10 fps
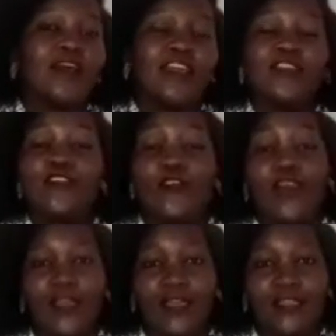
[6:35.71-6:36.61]
It's
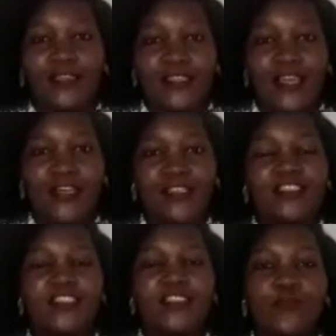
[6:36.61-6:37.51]
okay. Yeah,
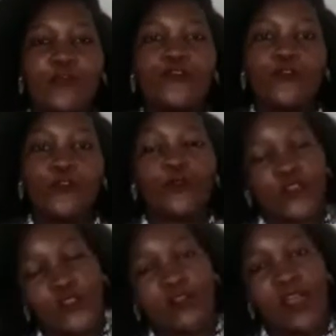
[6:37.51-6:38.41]
just move on
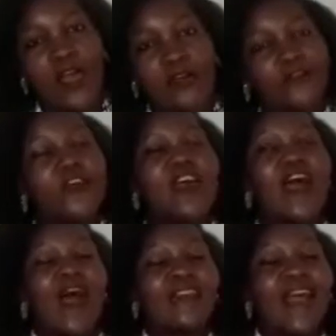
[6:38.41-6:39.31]
with your life
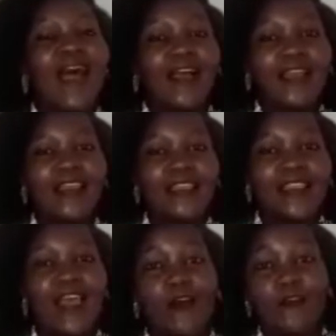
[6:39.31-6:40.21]
and hang in
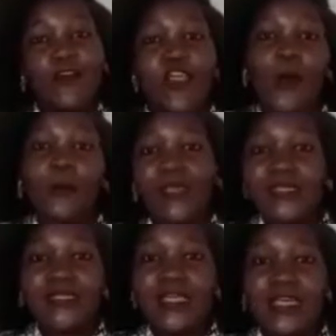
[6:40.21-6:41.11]
there for the
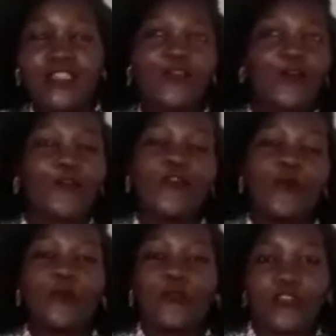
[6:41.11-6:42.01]
business or for the
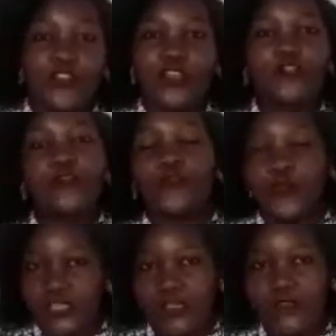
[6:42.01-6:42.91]
project or
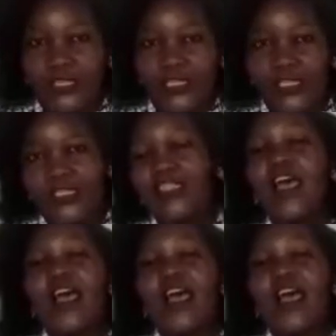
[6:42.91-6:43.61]
whatever it is.